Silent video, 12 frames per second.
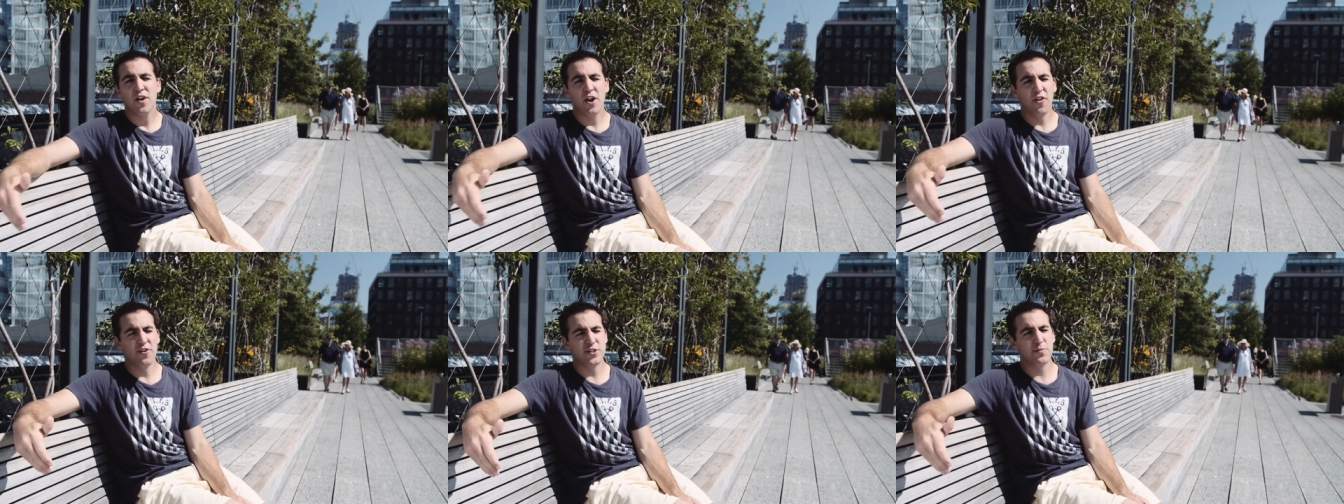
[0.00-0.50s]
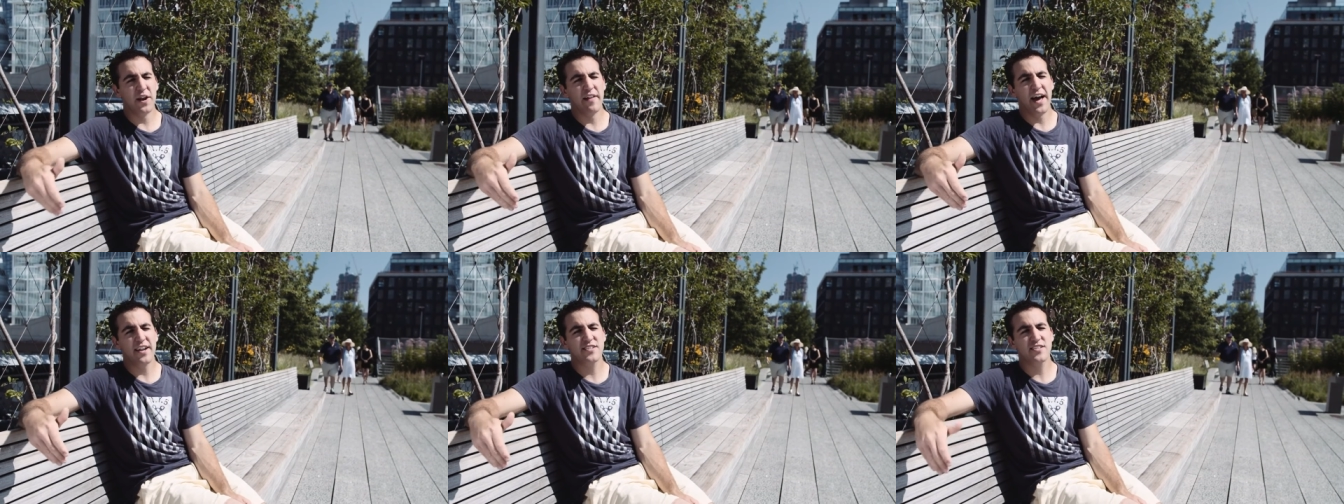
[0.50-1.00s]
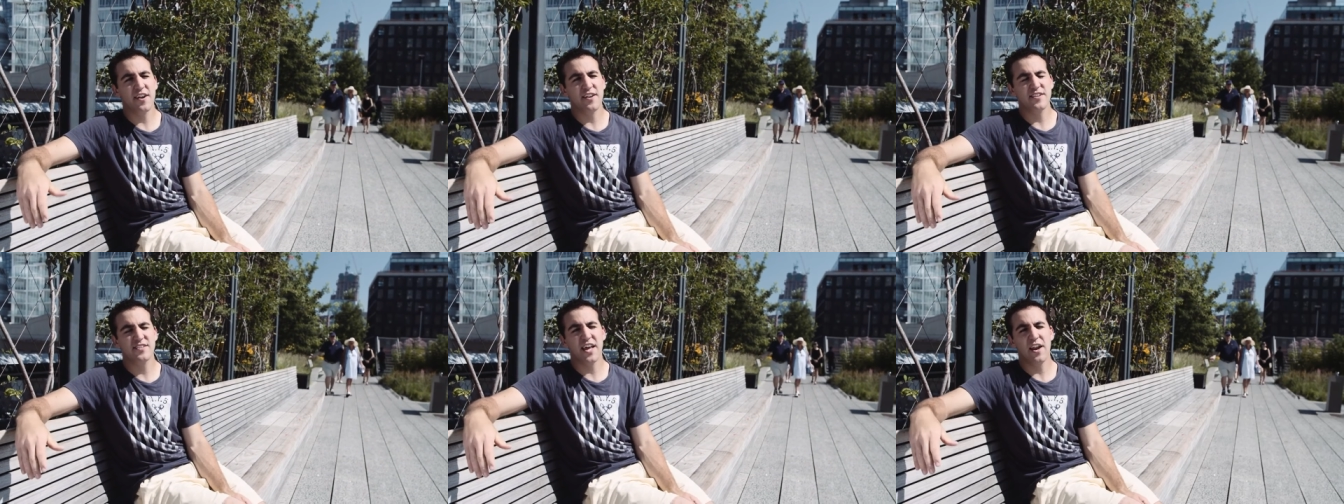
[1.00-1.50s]
You know, there's been a lot of
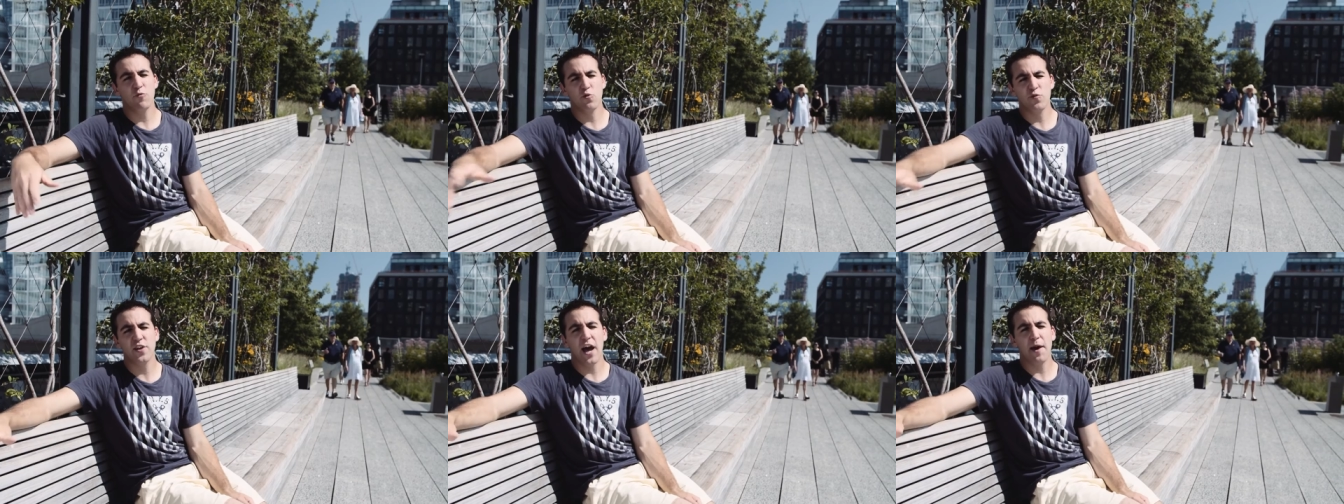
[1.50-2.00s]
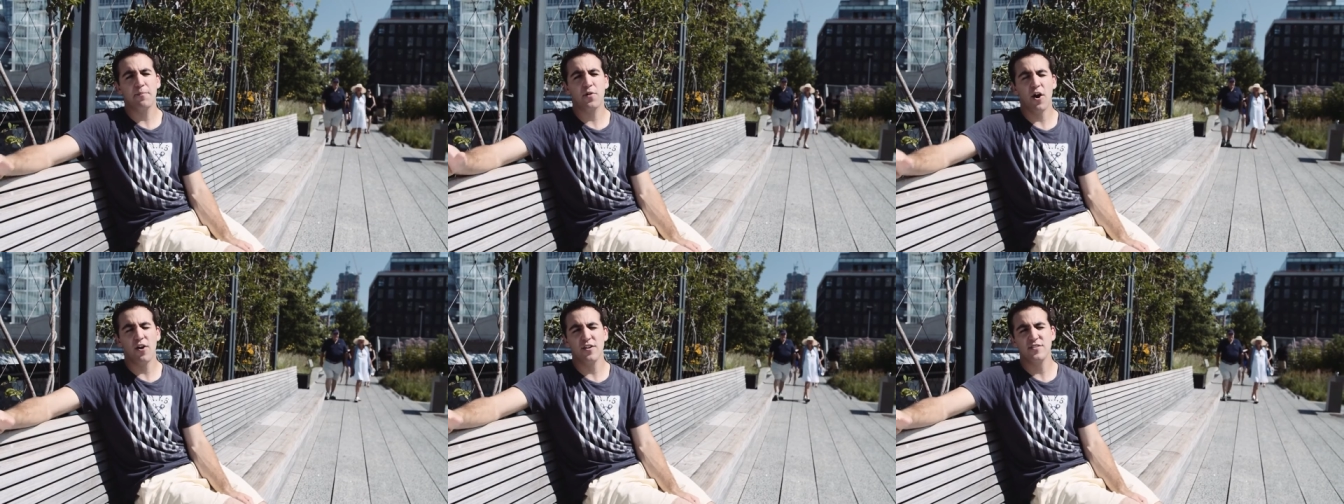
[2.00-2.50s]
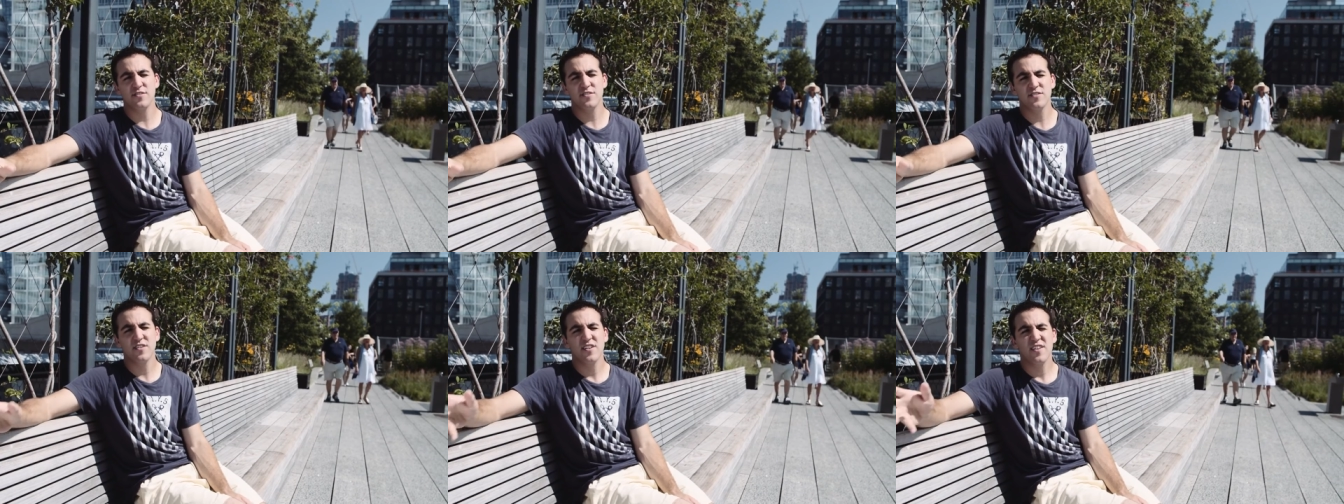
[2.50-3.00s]
studies that rooftop gardens
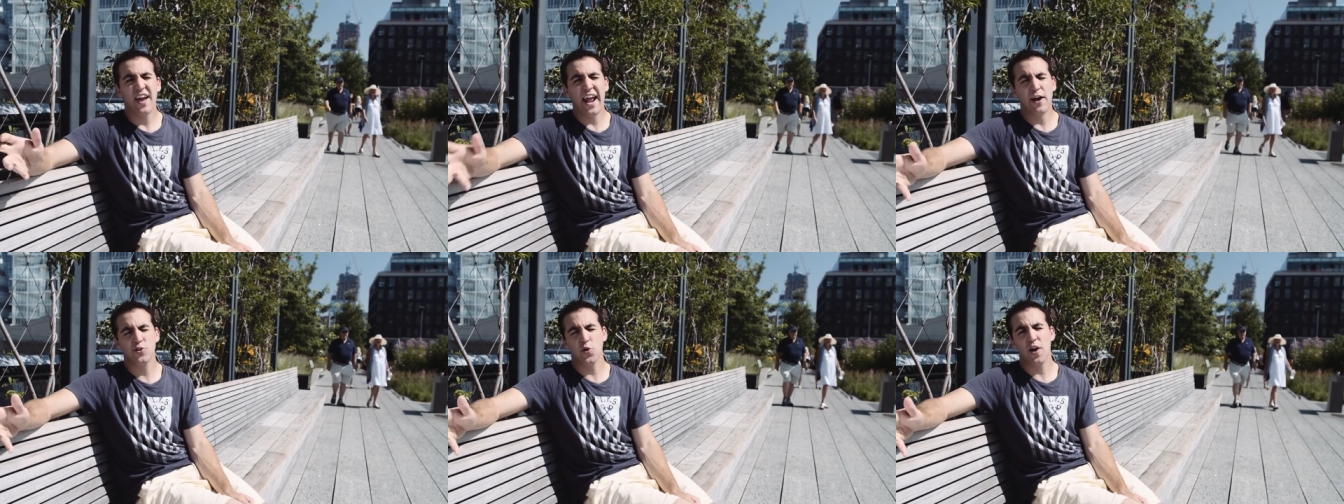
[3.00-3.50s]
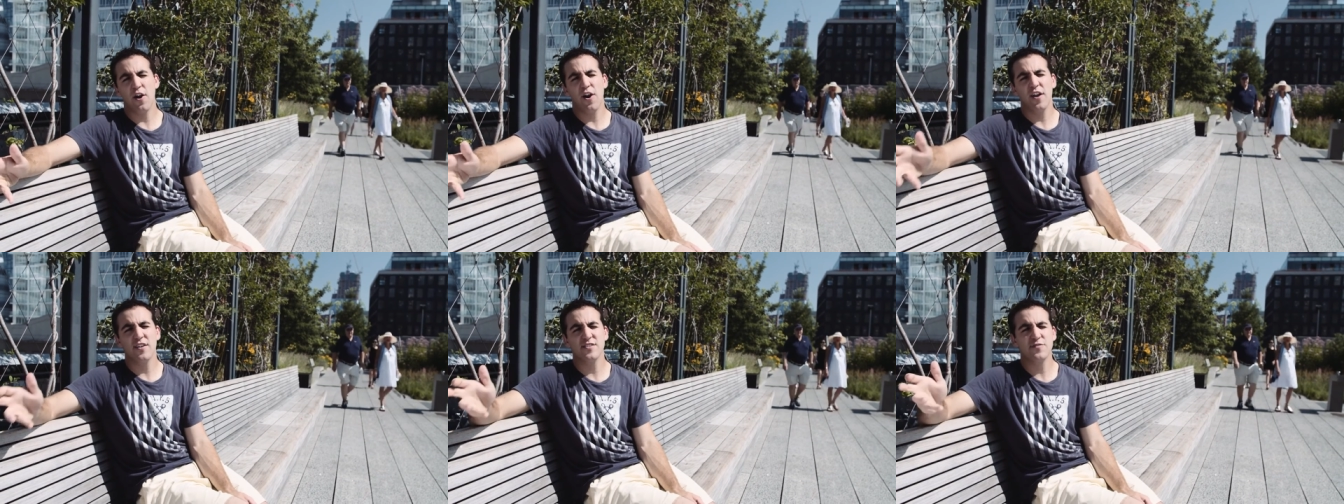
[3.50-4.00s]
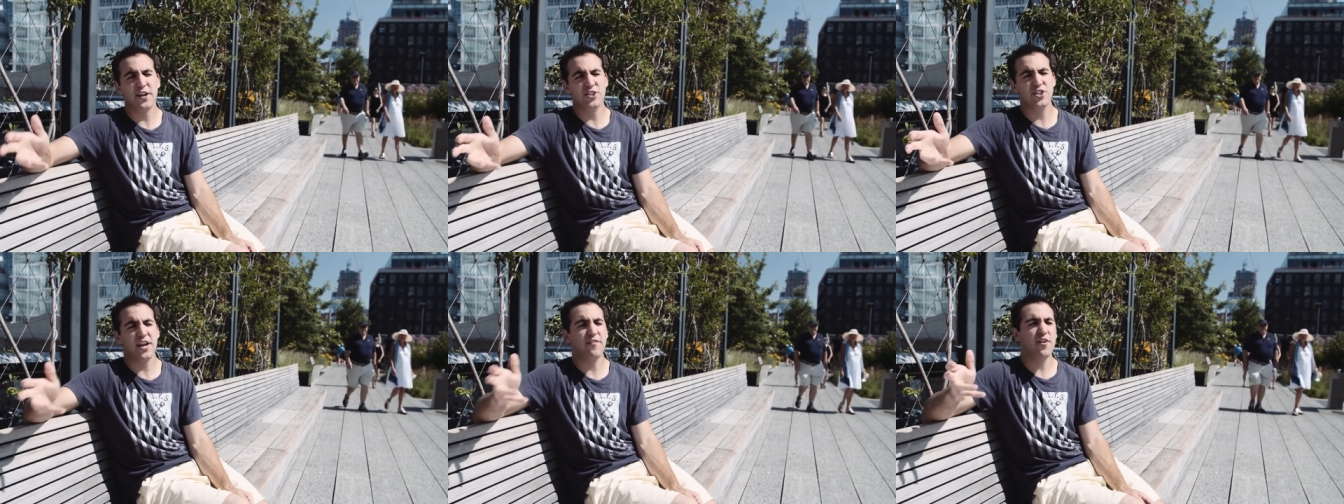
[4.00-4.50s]
and outdoor areas,
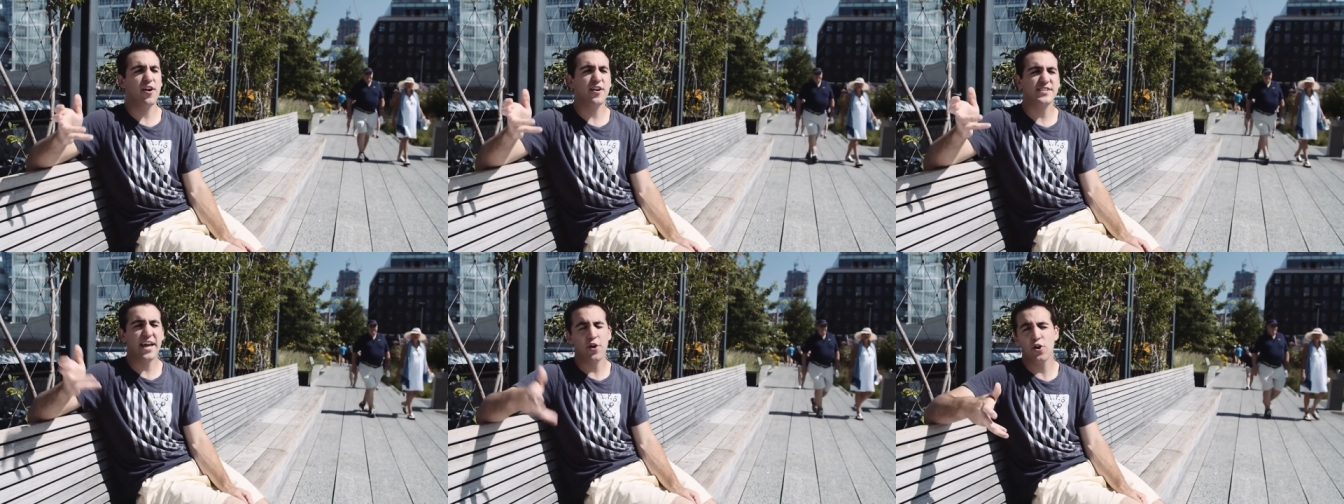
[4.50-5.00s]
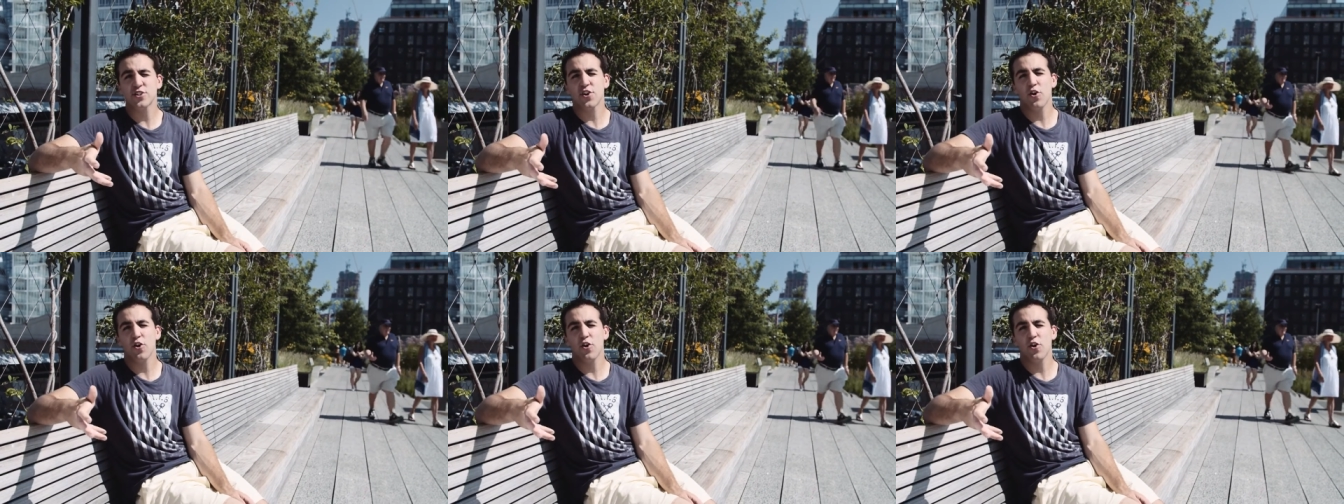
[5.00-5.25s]
vegetative areas at nursing